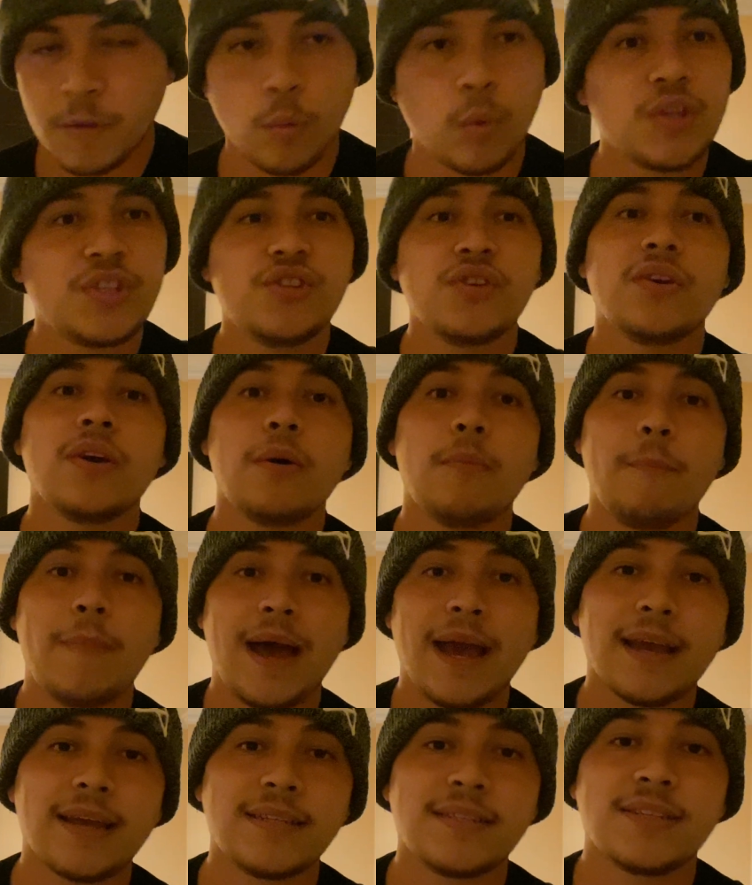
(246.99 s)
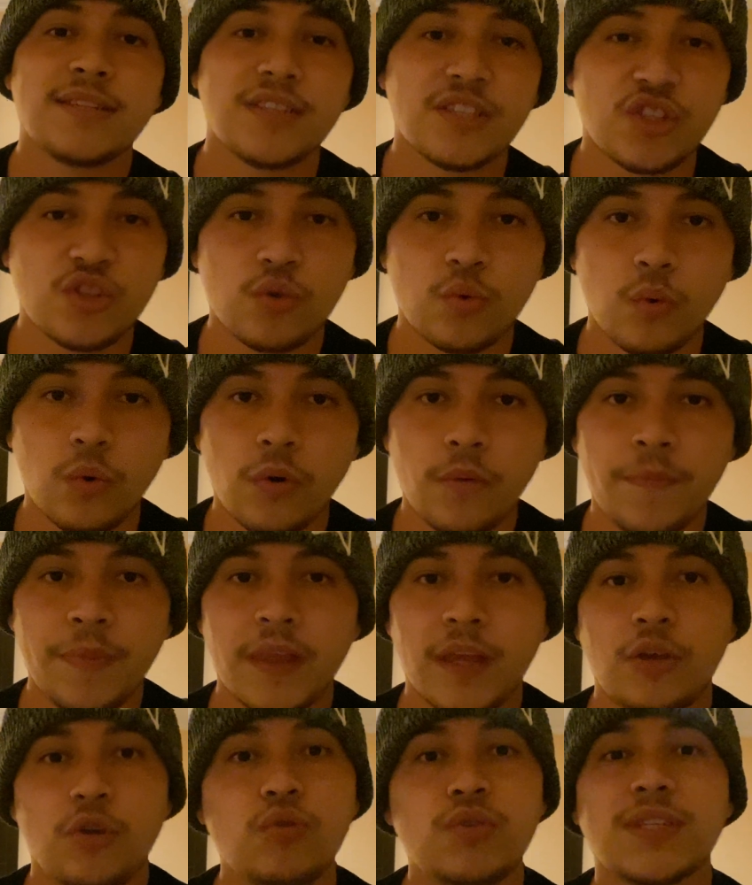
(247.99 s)
Once you come back into the school,
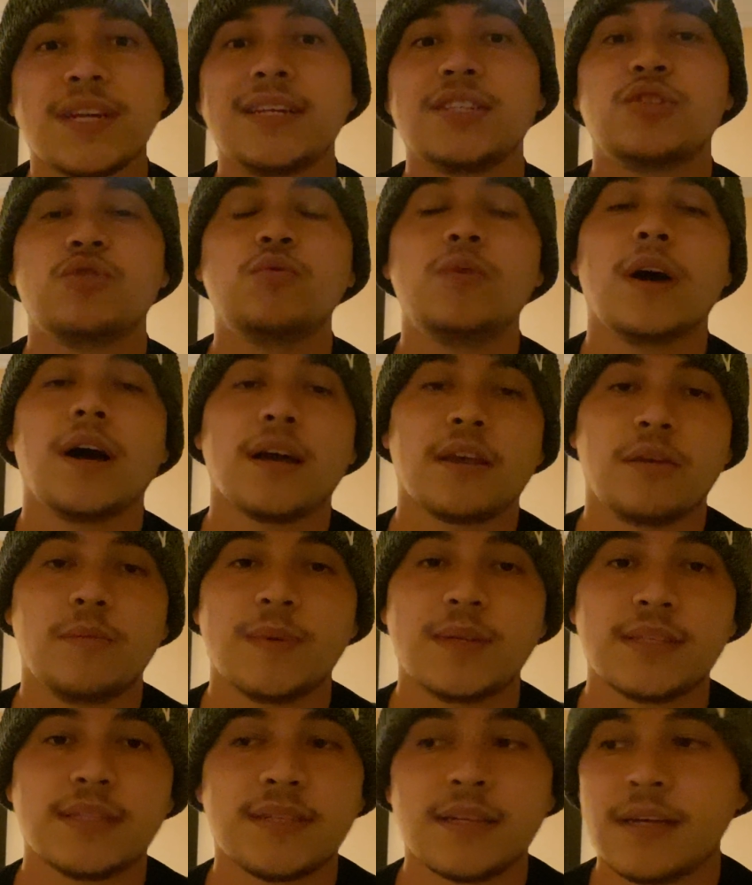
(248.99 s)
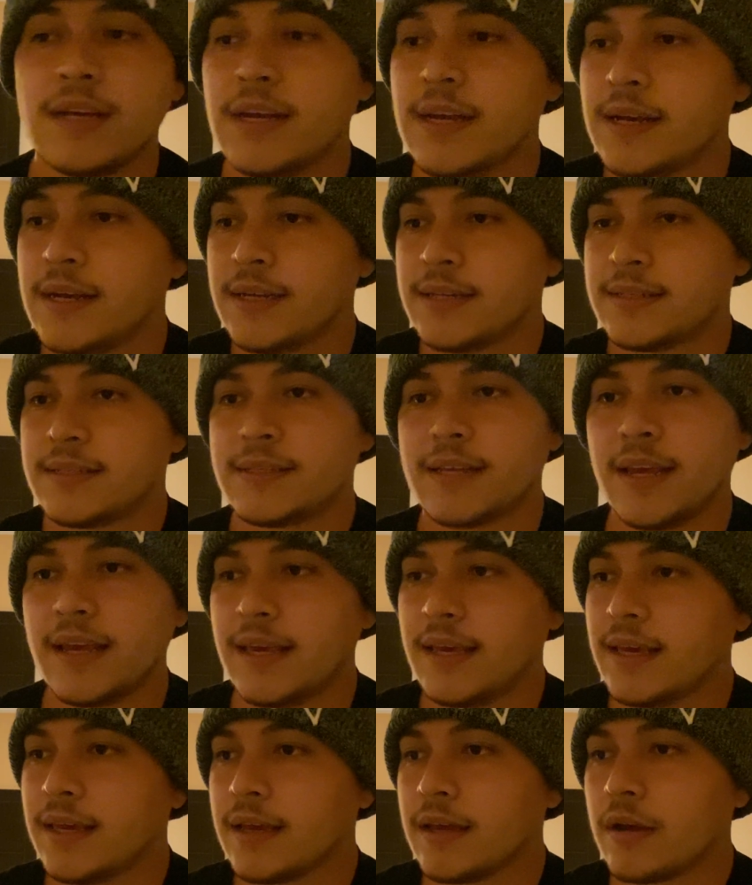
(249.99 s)
you sign 2 documents
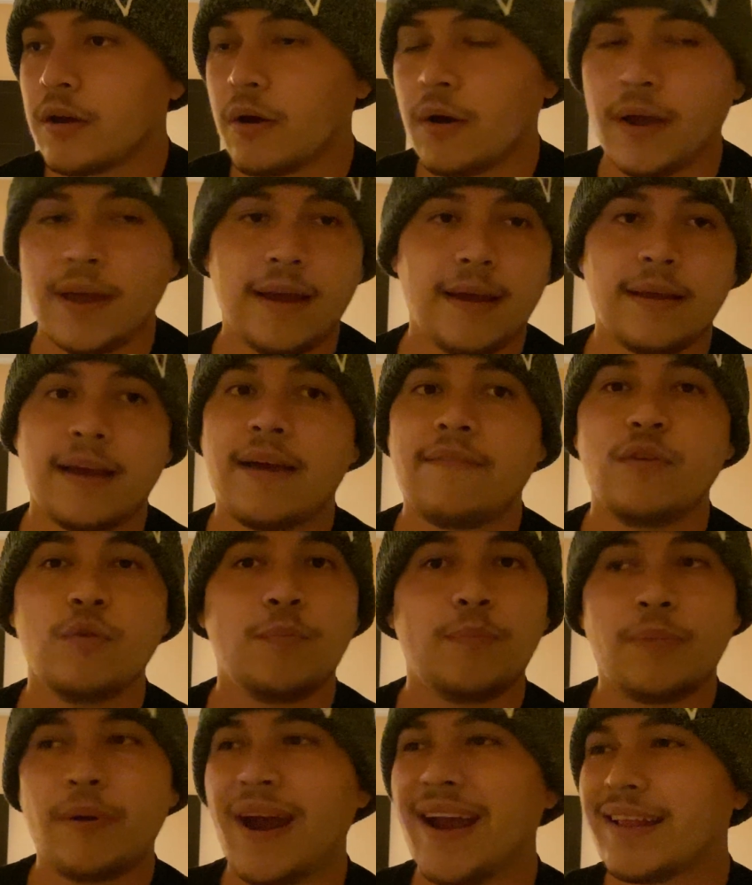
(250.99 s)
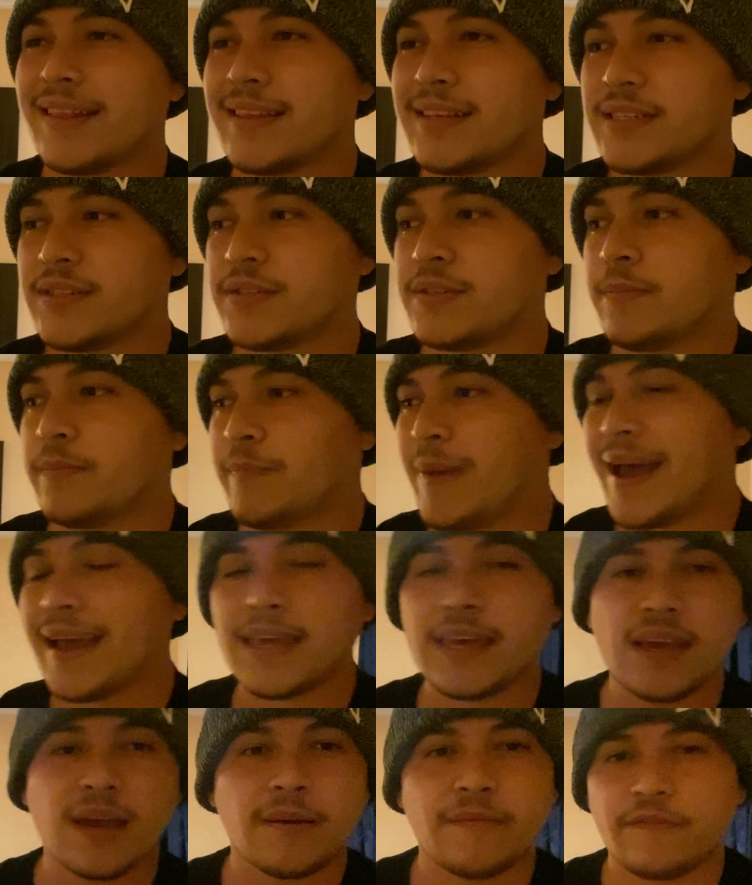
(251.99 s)
saying, have you practiced
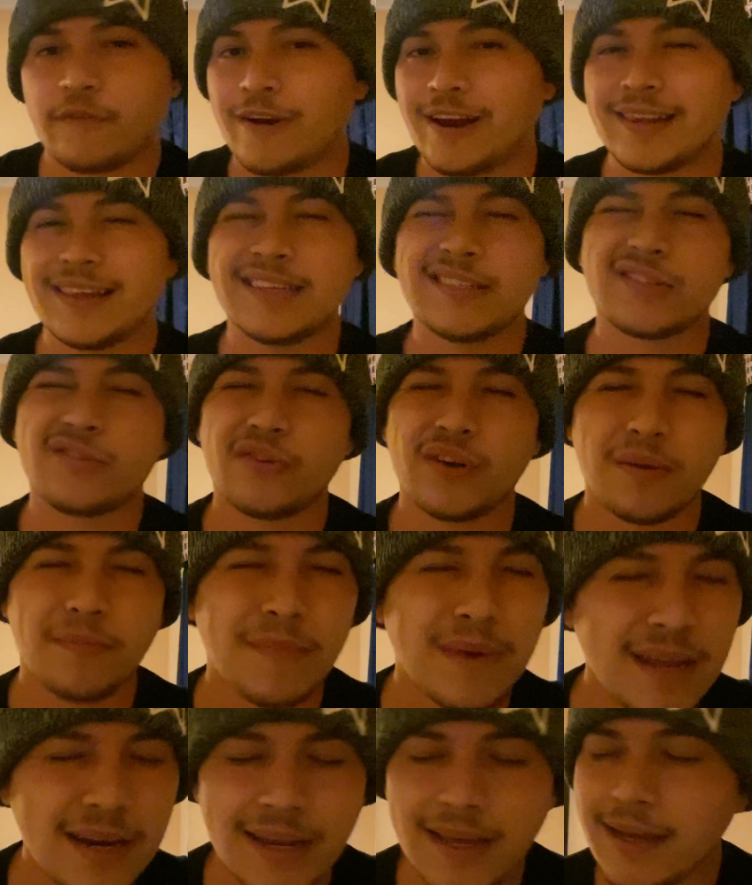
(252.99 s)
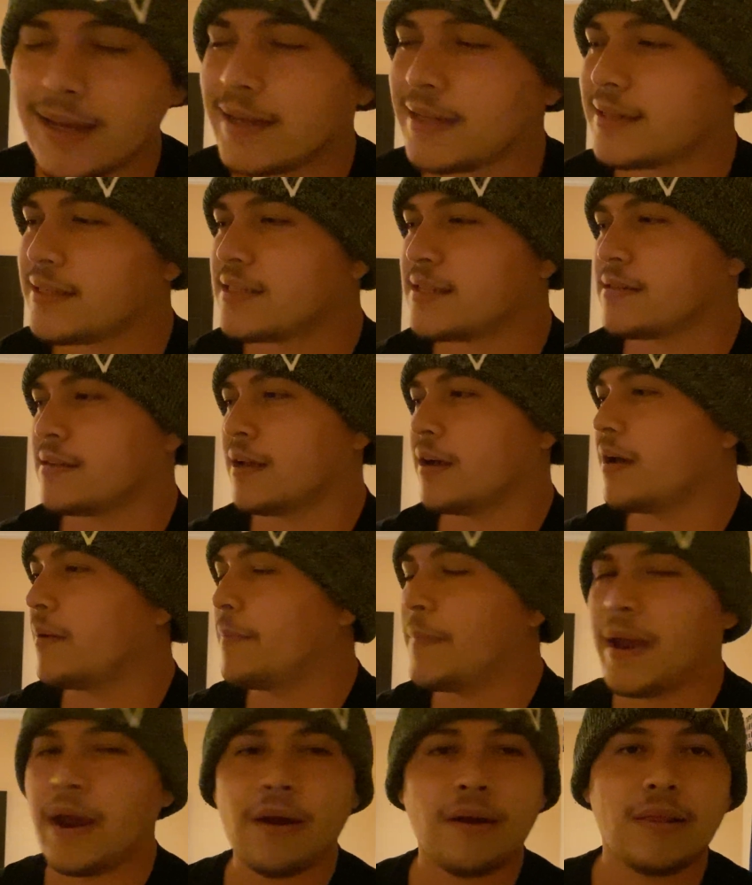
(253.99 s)
backing up for at least 30 minutes,
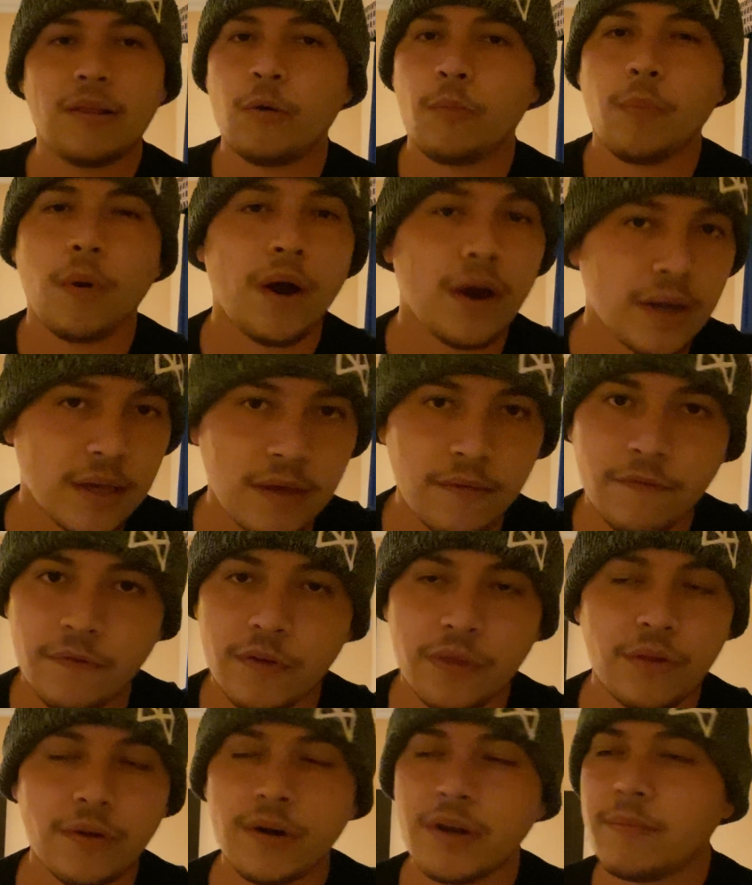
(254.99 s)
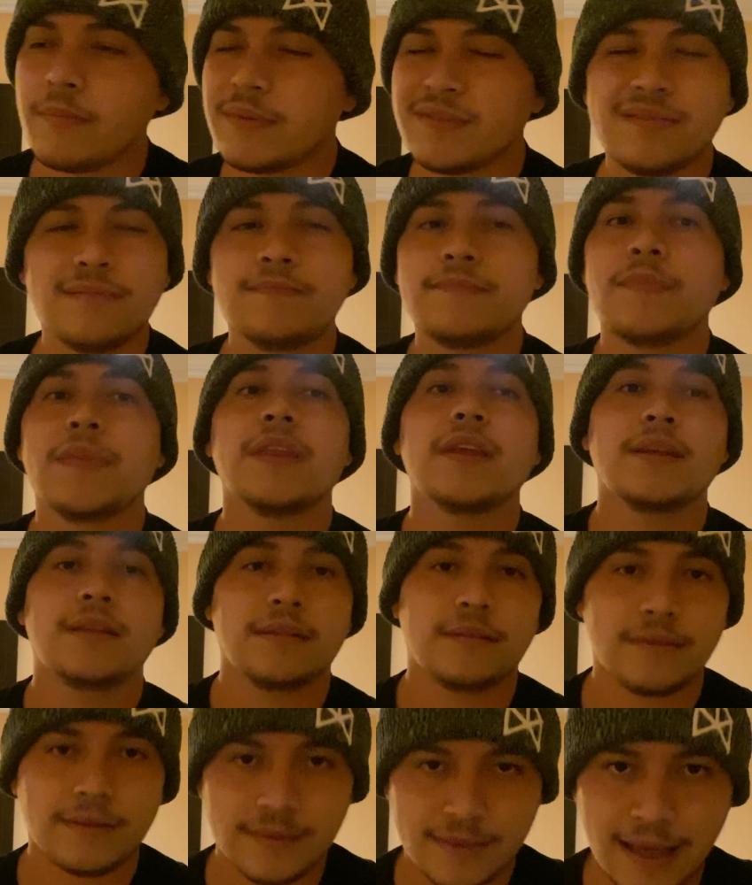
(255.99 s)
parallel parking for 30 minutes,
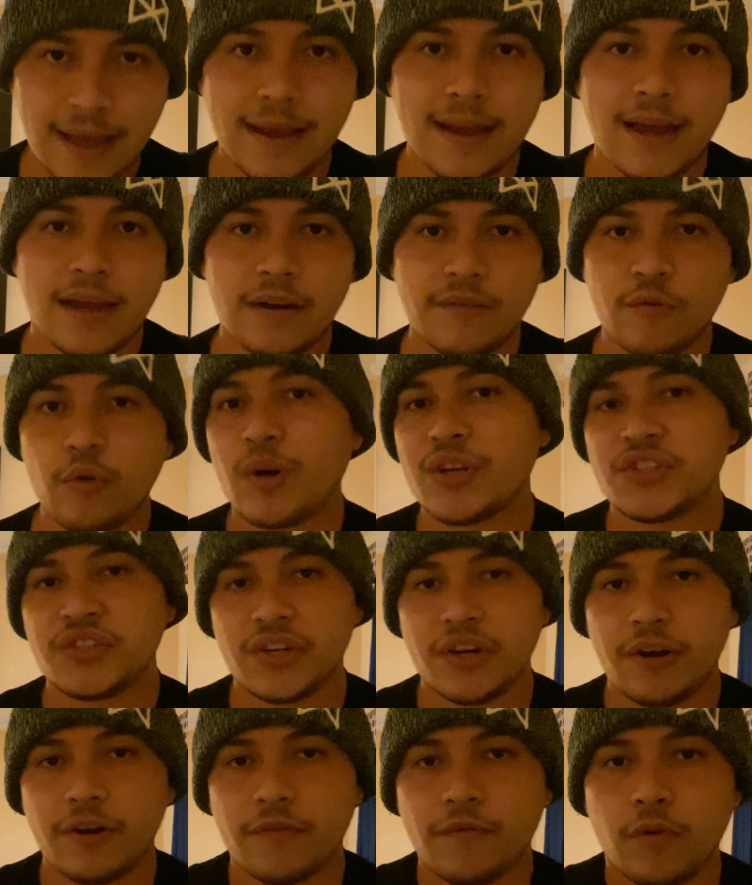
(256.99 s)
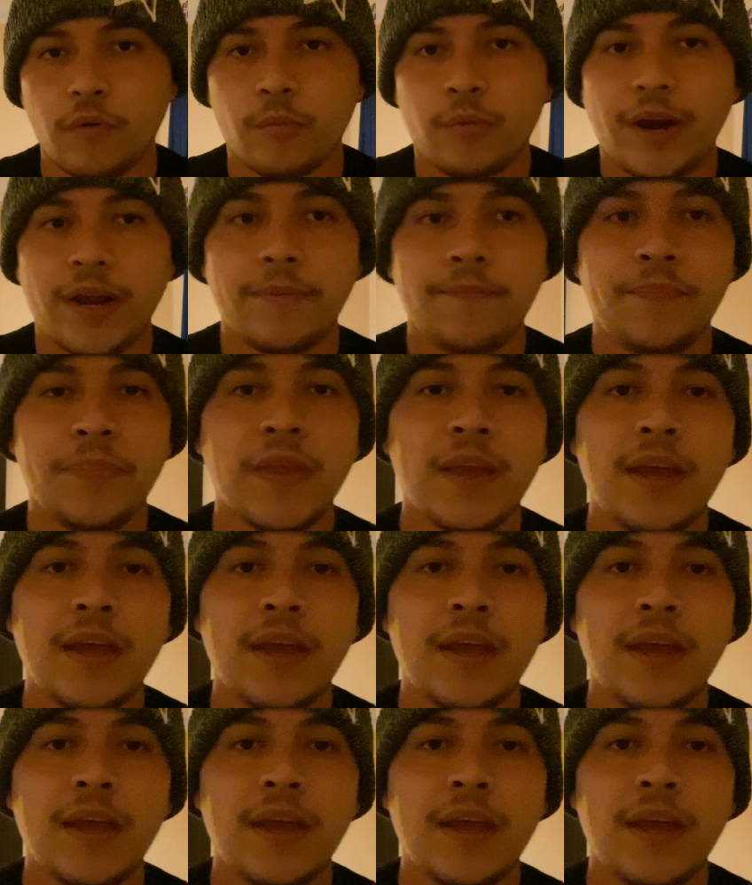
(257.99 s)
that kind of questionnaire form, right?